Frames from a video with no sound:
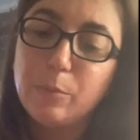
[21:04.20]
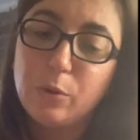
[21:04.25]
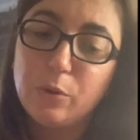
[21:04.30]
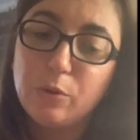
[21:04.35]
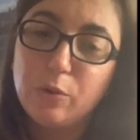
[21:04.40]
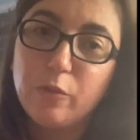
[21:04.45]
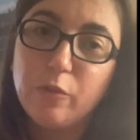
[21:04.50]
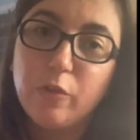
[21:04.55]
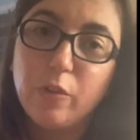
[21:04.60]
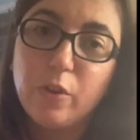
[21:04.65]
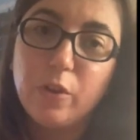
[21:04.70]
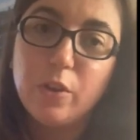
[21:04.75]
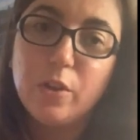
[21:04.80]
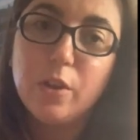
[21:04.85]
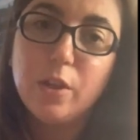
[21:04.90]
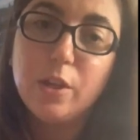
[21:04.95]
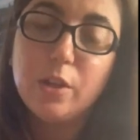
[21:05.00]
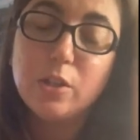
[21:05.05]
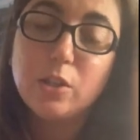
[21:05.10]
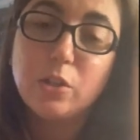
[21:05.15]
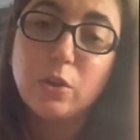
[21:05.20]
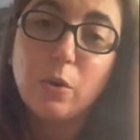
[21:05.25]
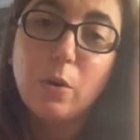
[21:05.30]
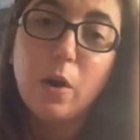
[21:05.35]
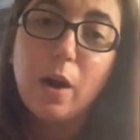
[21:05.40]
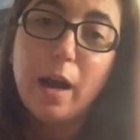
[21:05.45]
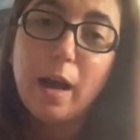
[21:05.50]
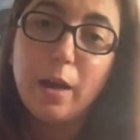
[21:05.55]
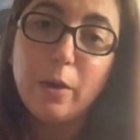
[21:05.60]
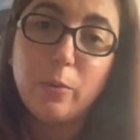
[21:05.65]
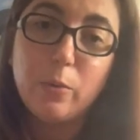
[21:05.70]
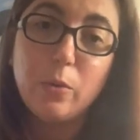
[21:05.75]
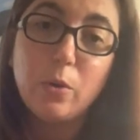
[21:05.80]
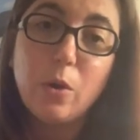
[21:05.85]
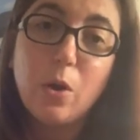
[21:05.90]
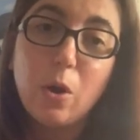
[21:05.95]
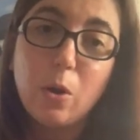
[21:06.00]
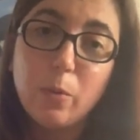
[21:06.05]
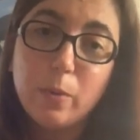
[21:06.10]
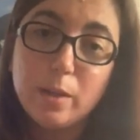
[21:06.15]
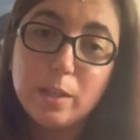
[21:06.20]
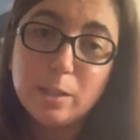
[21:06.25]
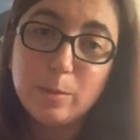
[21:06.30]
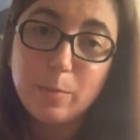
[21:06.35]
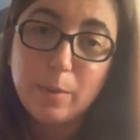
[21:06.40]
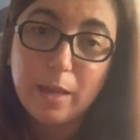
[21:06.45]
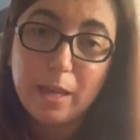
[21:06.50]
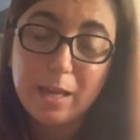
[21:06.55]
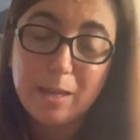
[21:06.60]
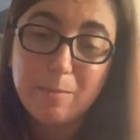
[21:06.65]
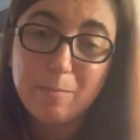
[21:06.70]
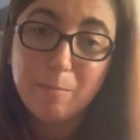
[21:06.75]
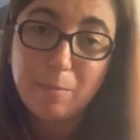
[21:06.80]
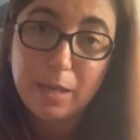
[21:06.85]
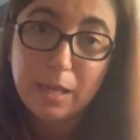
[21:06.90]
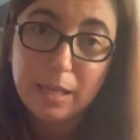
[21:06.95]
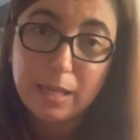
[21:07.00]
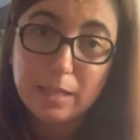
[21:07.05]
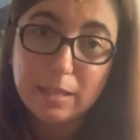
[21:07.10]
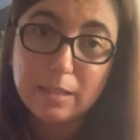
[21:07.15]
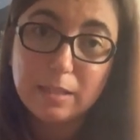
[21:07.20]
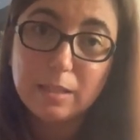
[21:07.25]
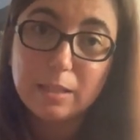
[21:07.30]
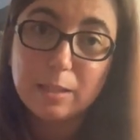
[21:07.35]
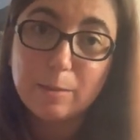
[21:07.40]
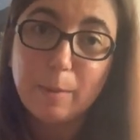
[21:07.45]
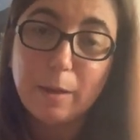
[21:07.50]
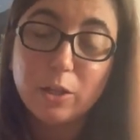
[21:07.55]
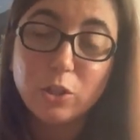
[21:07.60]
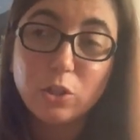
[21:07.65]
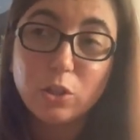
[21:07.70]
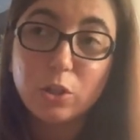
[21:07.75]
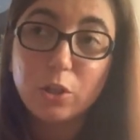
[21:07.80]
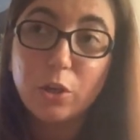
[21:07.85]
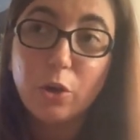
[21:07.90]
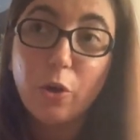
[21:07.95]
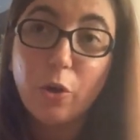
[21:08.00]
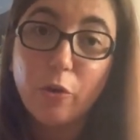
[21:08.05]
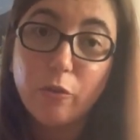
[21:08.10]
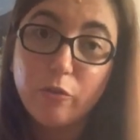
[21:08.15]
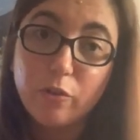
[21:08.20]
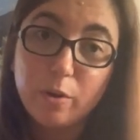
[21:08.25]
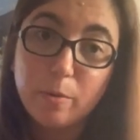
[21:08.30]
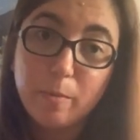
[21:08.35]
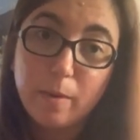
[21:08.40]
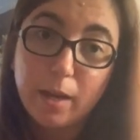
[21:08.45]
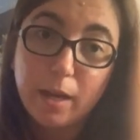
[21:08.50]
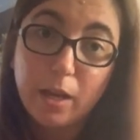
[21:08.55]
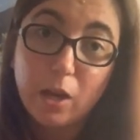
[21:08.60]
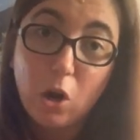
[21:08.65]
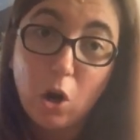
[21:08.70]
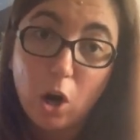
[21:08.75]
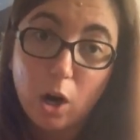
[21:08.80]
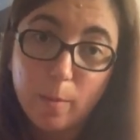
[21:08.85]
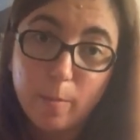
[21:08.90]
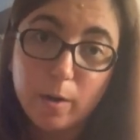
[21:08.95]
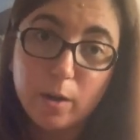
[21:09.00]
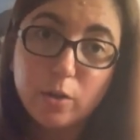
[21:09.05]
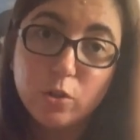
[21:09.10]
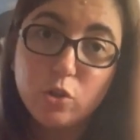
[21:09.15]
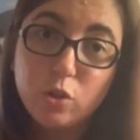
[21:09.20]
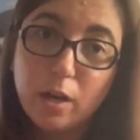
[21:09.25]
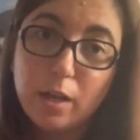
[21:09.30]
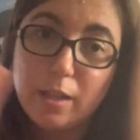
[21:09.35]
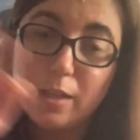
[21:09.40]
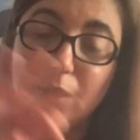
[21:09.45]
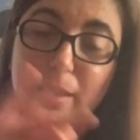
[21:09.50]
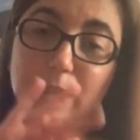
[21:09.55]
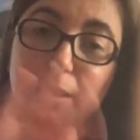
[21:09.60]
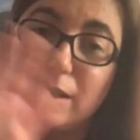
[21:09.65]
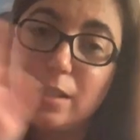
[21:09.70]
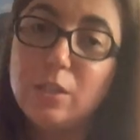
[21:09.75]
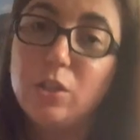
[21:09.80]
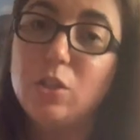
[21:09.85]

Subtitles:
beautiful. So I will always plant beans, especially over my arbor trellis.